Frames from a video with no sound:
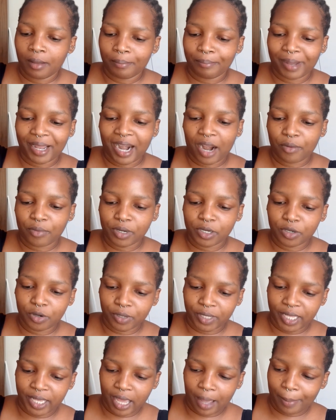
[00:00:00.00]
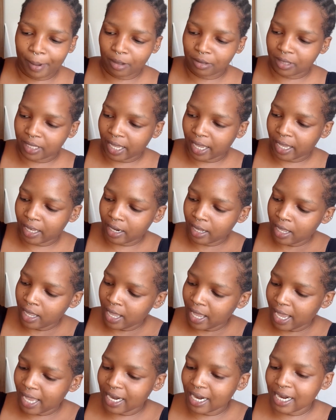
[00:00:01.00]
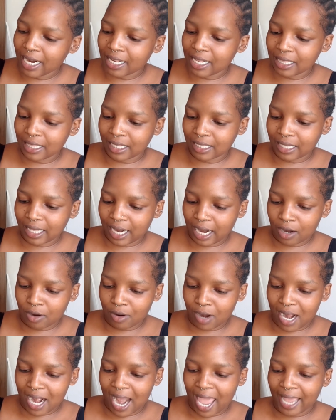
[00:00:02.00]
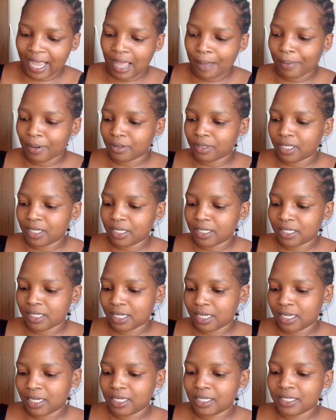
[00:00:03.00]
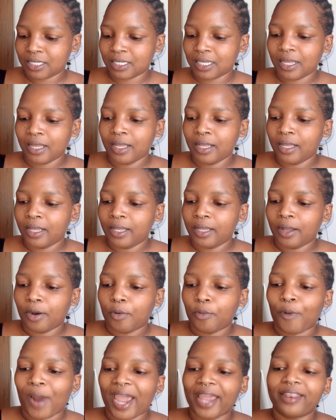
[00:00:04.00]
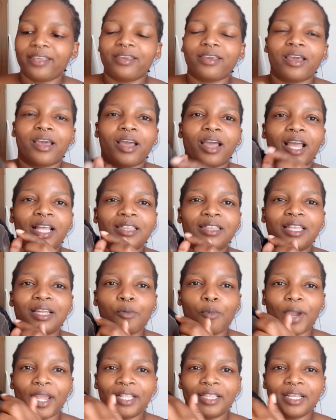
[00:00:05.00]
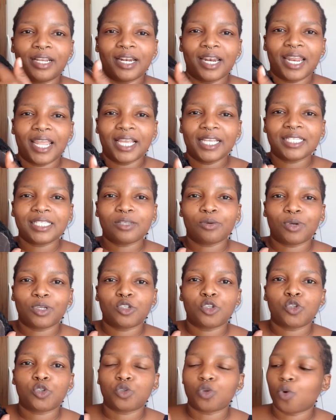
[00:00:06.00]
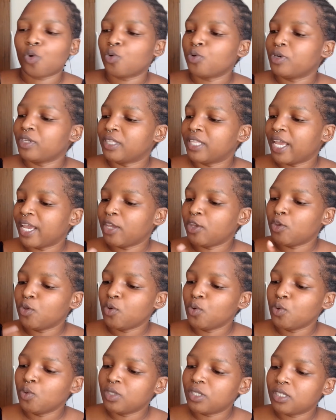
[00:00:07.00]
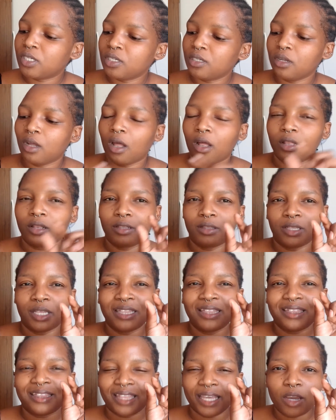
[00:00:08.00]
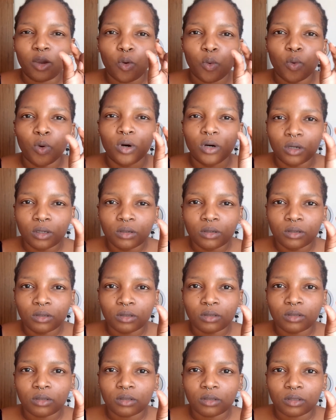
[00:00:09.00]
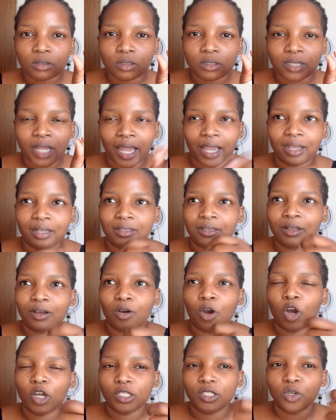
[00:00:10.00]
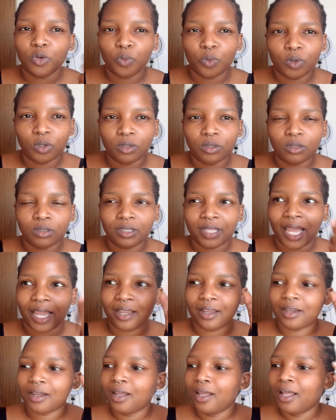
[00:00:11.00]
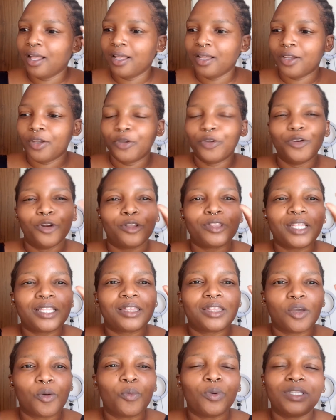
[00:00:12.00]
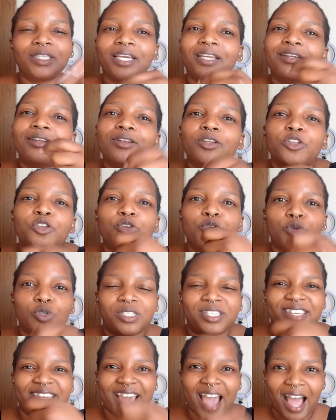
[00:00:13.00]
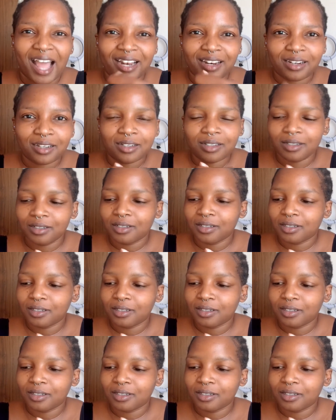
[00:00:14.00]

but I really don't care about that. And another thing that I don't like about this is right here at the way the lace was sewn, they used the thick wool, like the cotton wool, like, you know, the thick wool. They didn't use yarn.